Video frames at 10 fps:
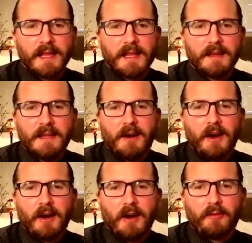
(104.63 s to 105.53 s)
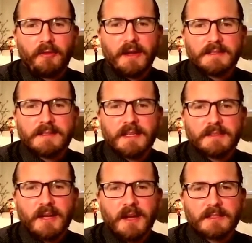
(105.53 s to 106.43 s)
And our, our friends that
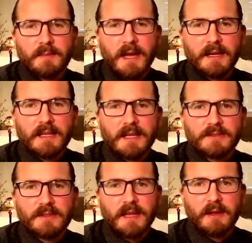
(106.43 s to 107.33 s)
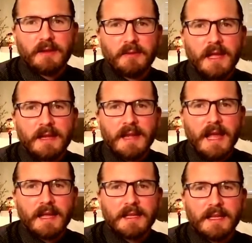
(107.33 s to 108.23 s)
talked about it yesterday at
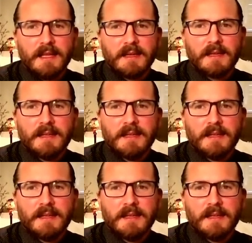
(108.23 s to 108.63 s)
NAG Inc.,